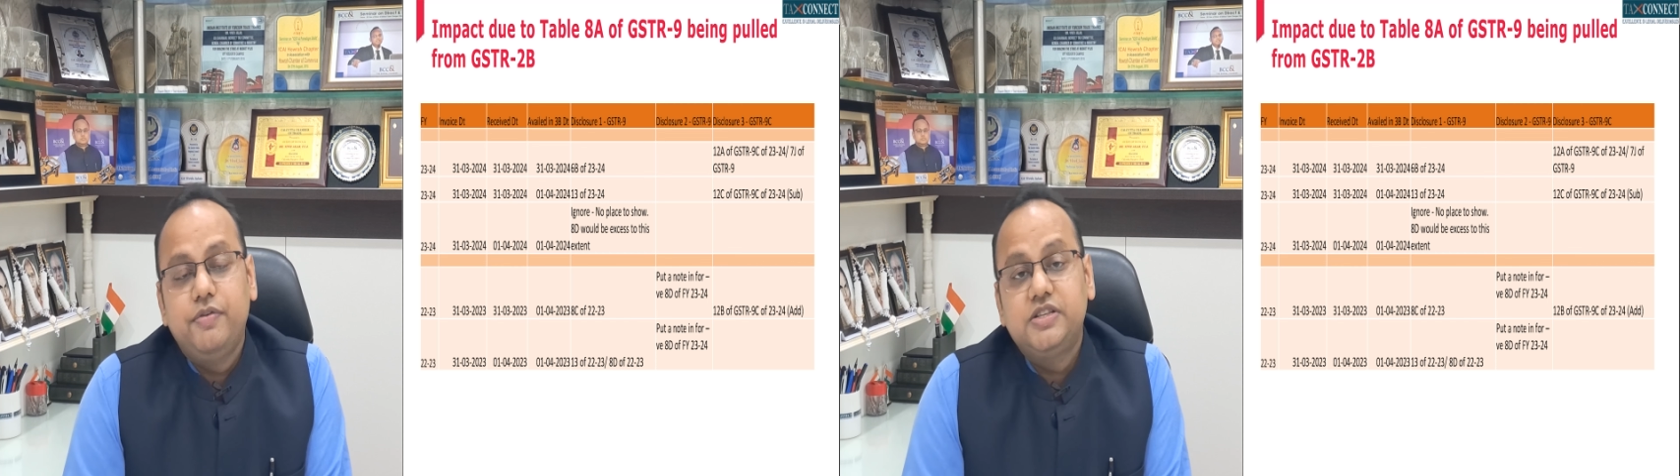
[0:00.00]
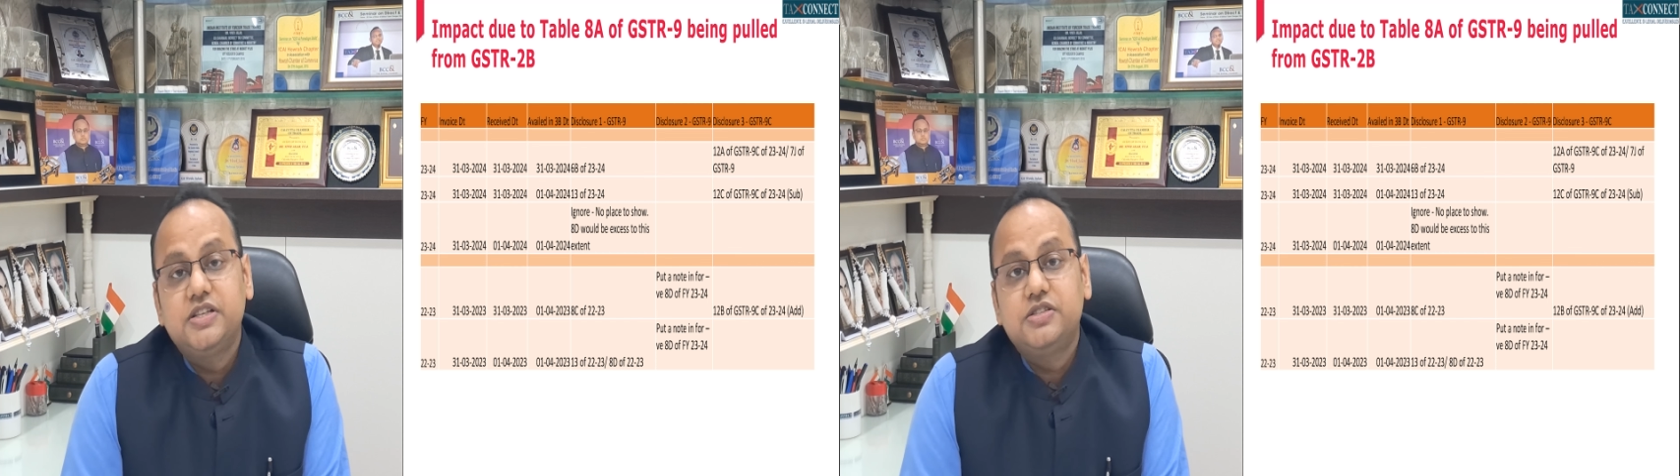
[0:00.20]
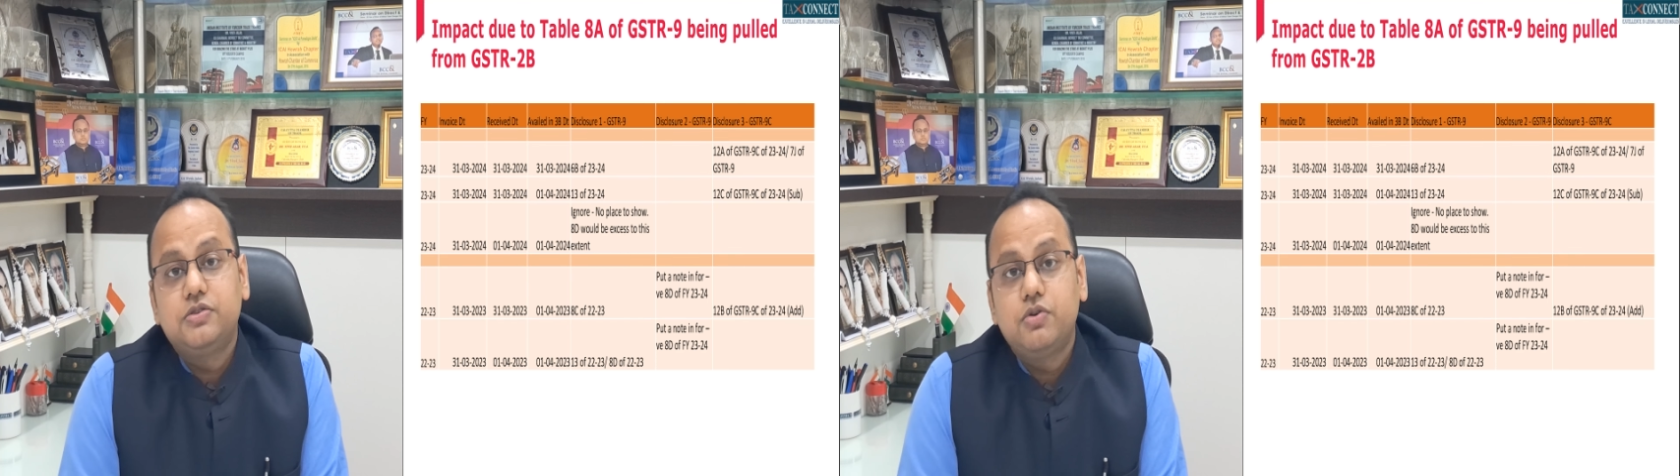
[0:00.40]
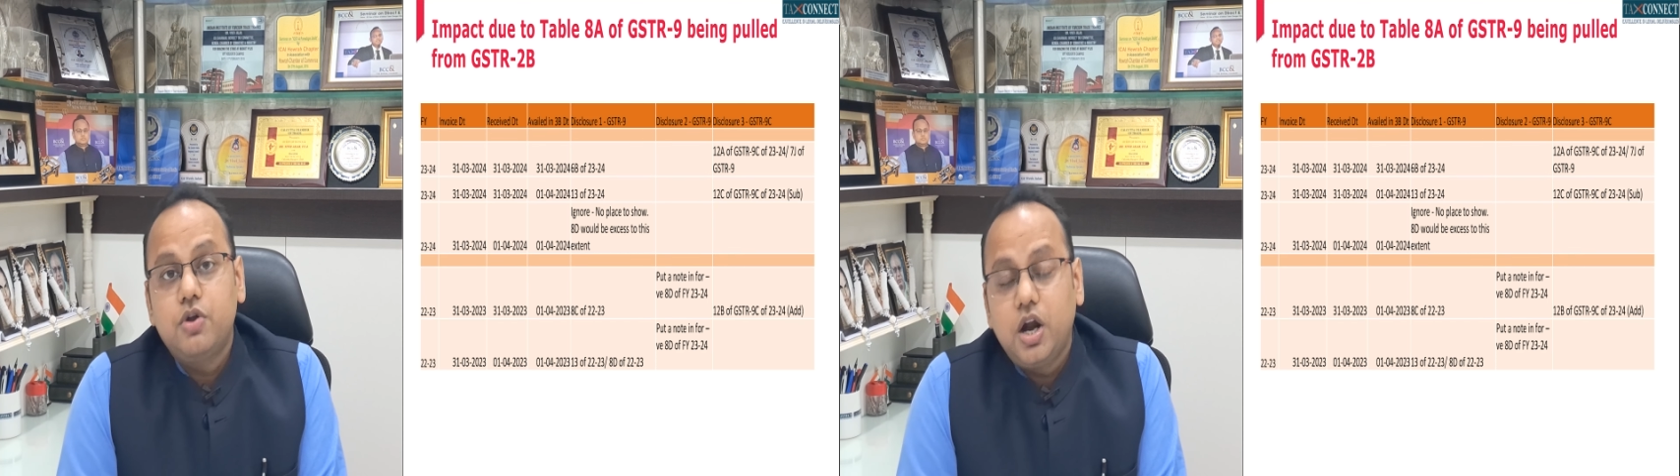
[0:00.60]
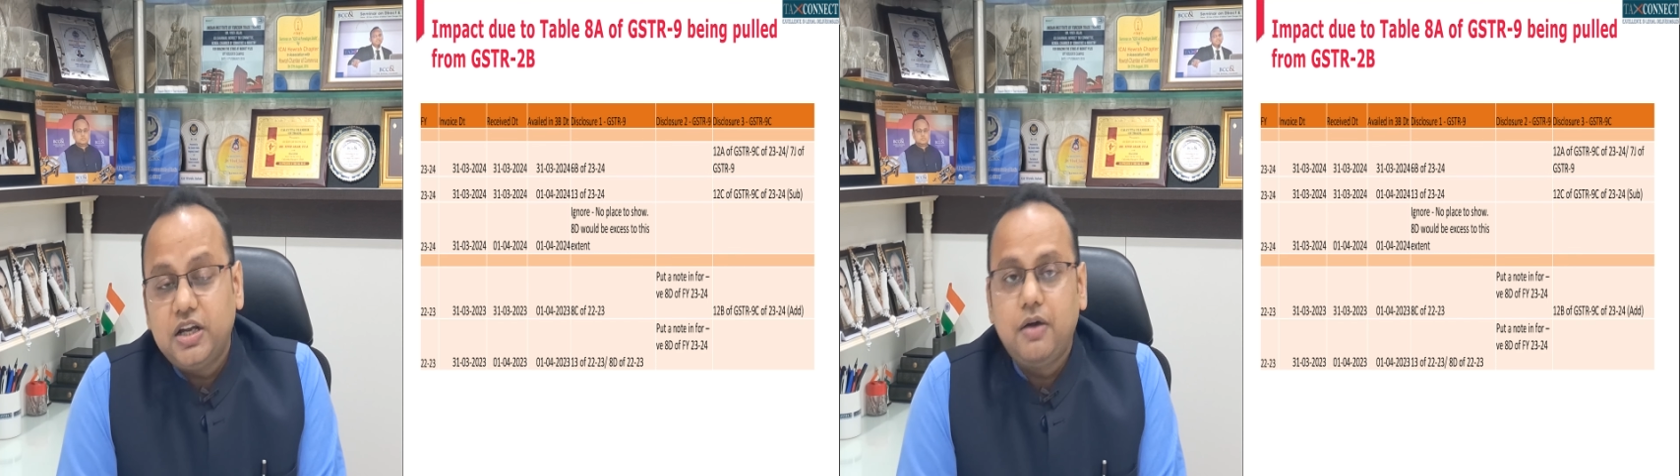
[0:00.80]
which is
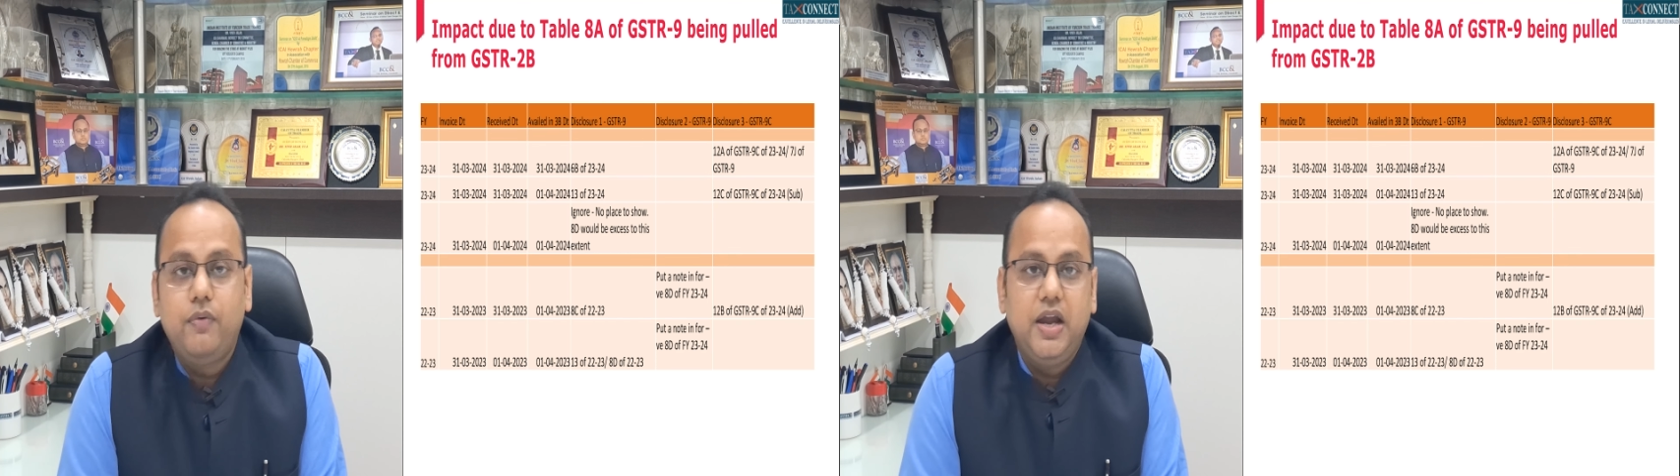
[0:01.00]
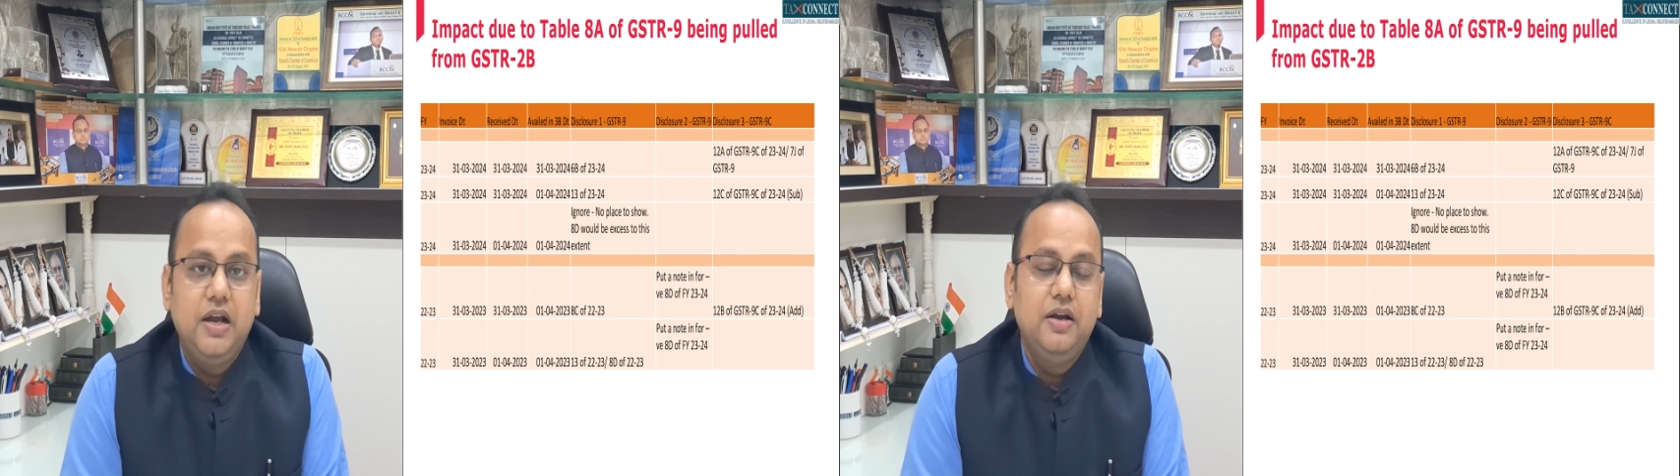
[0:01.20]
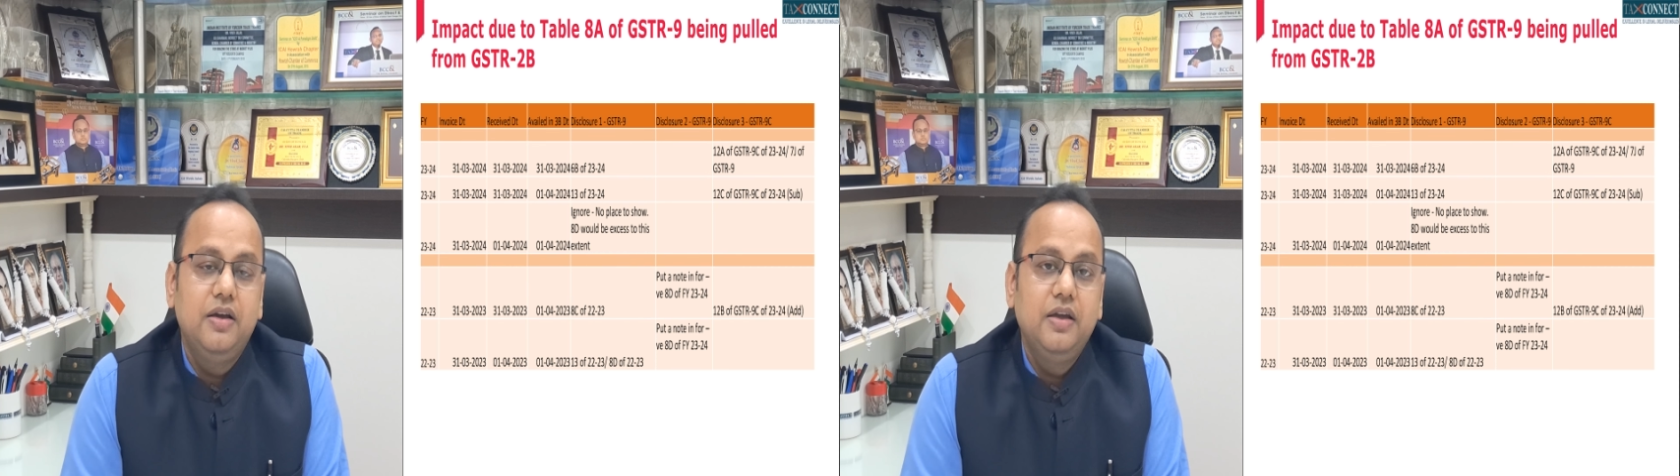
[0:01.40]
not availed